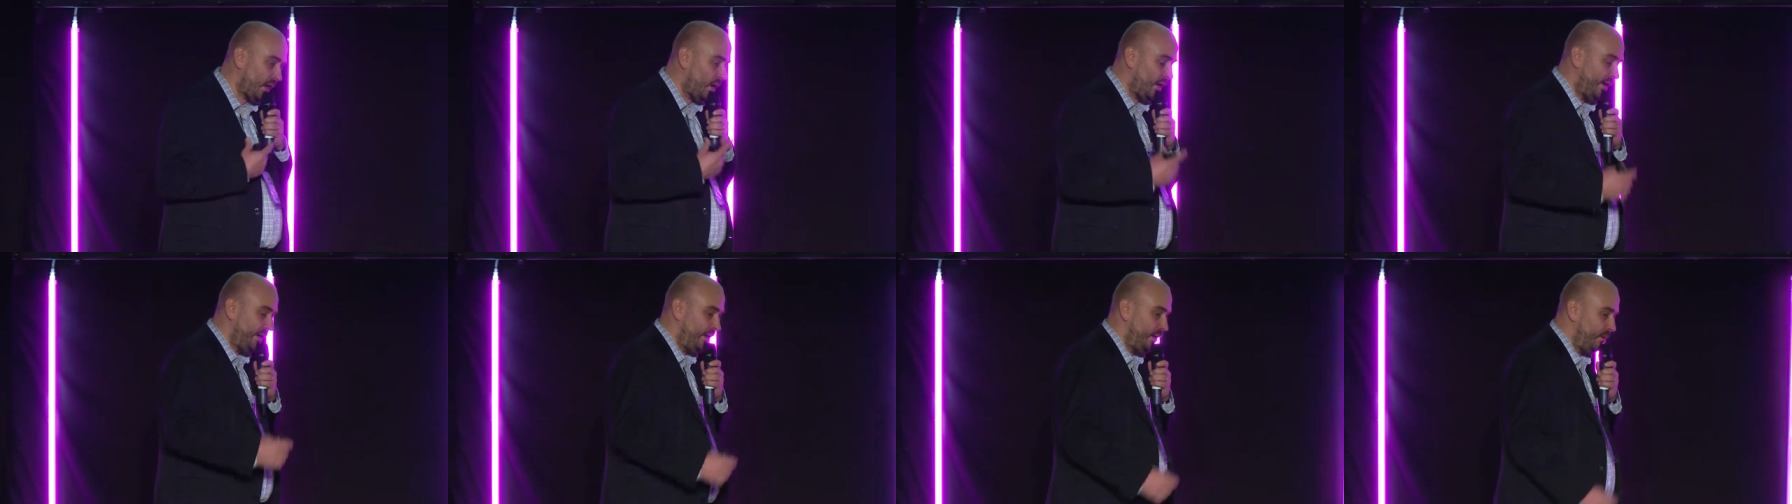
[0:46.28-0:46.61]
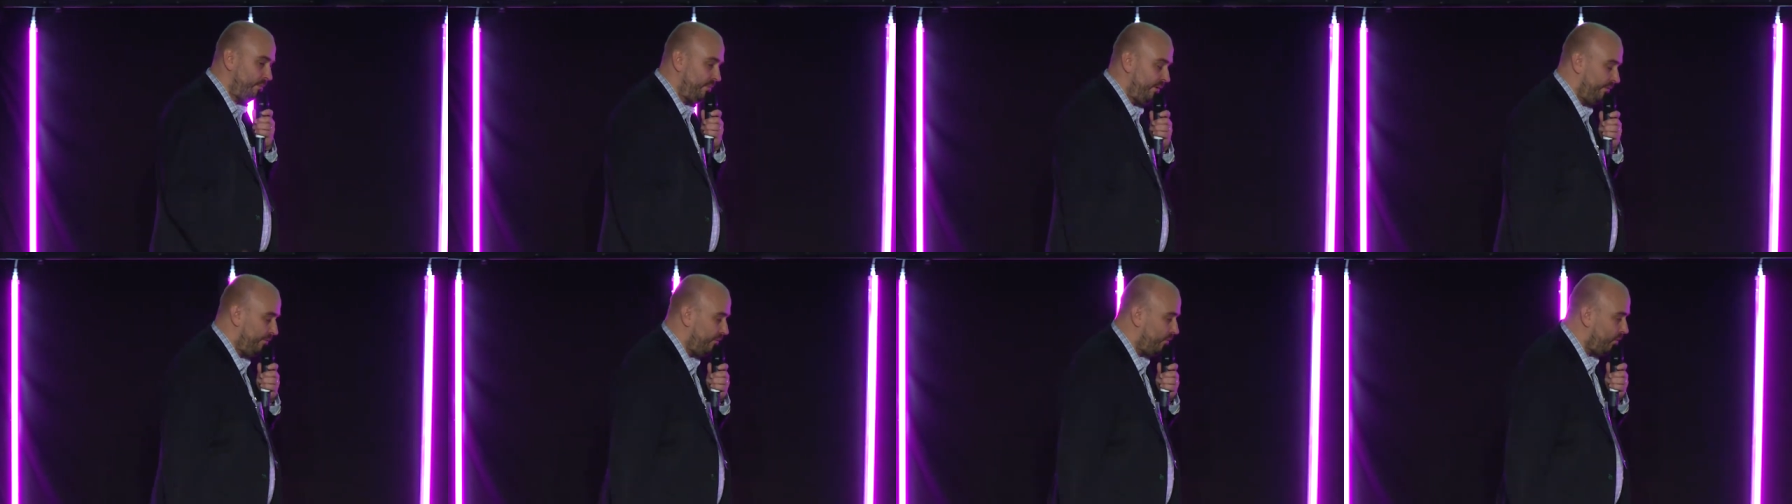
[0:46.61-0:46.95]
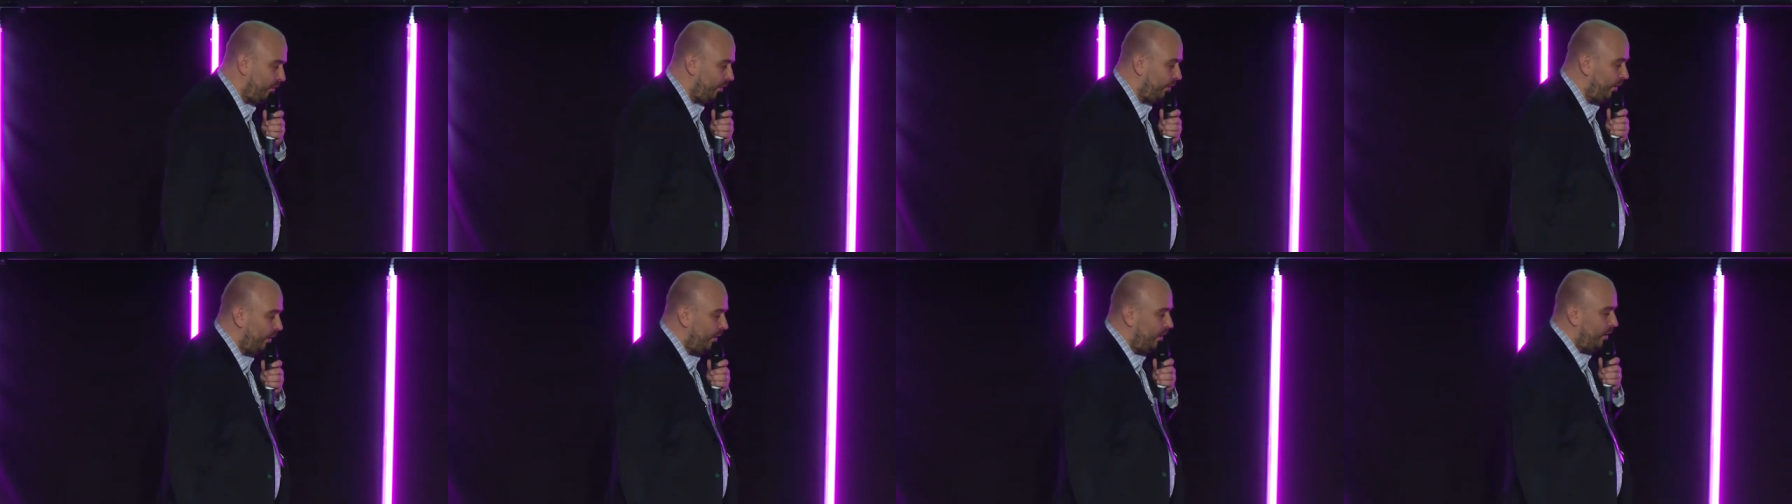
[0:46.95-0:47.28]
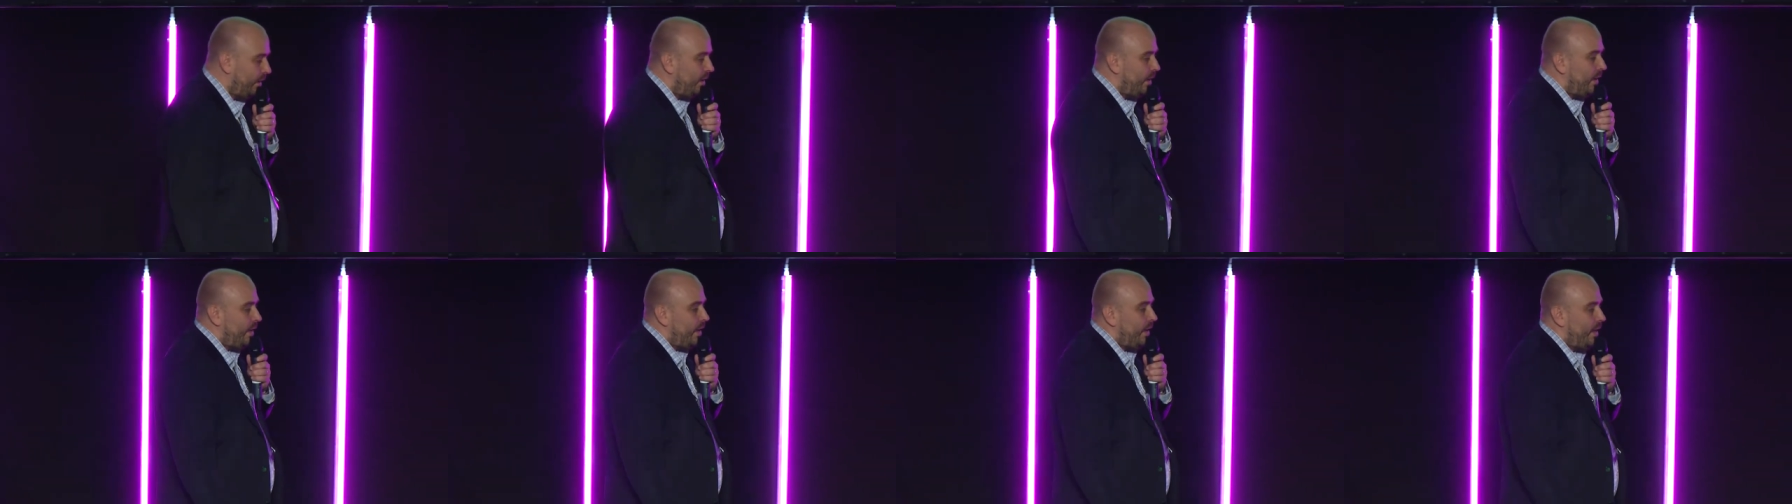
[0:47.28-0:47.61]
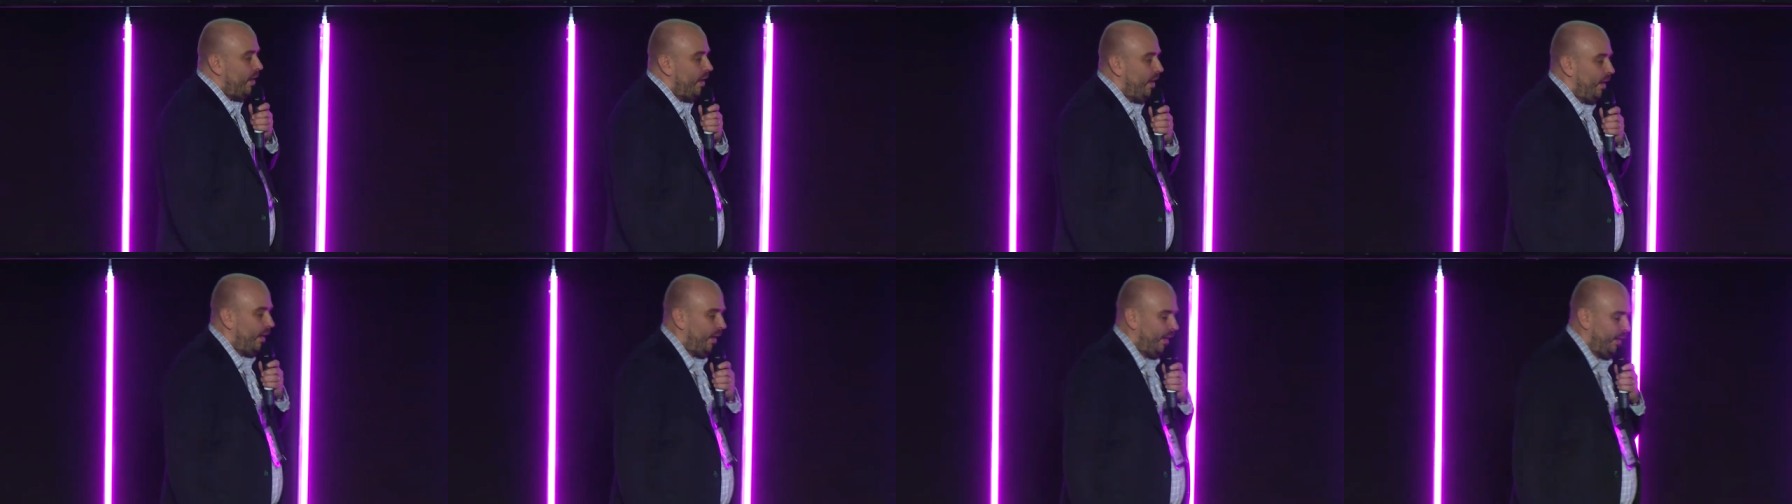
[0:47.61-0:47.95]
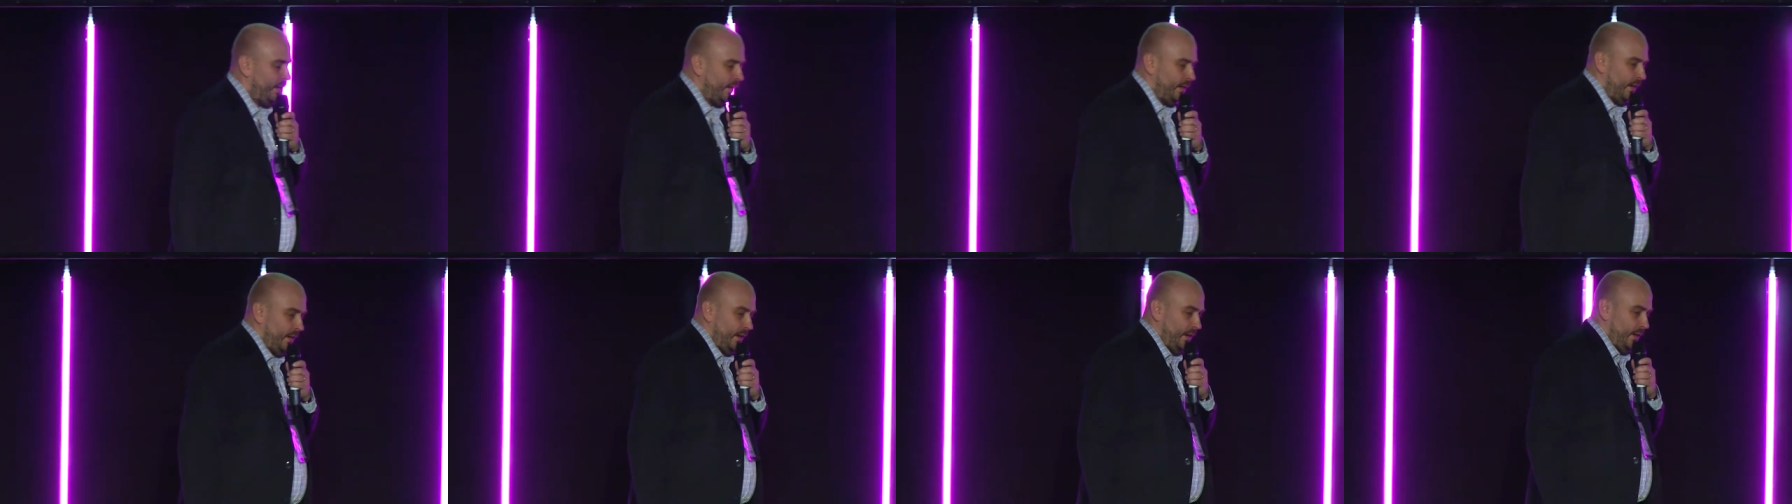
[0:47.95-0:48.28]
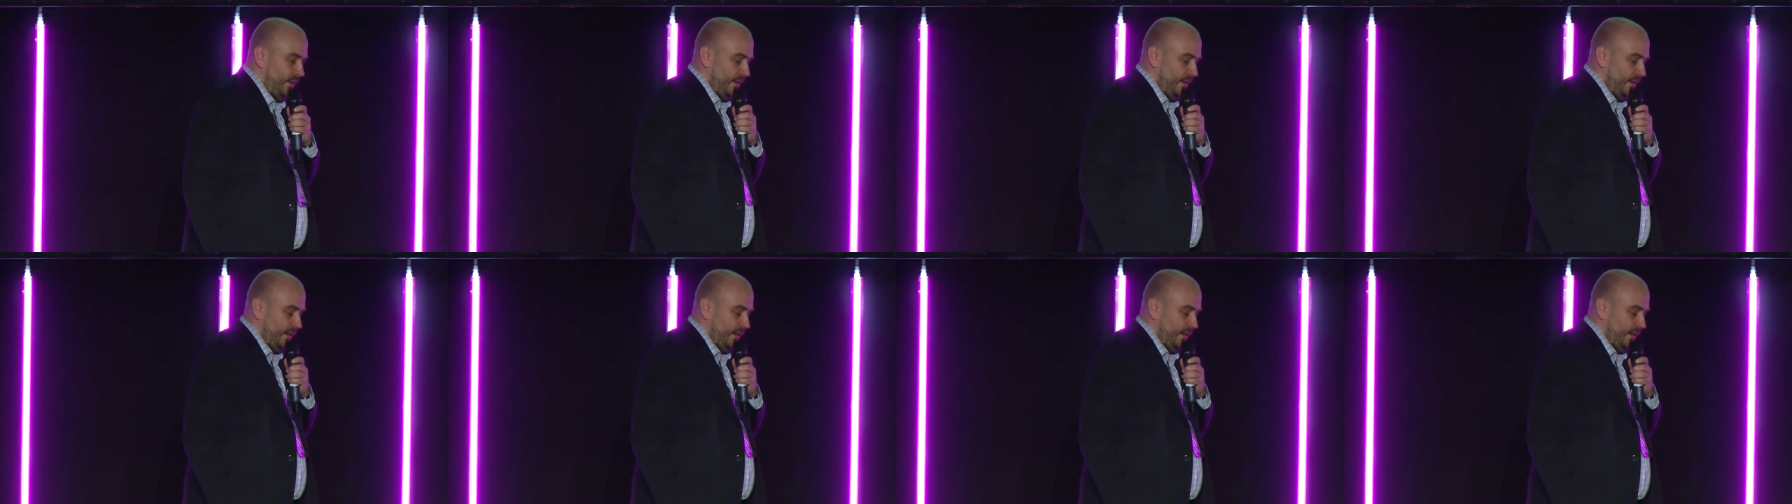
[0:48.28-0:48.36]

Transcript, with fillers: I did before. And uh,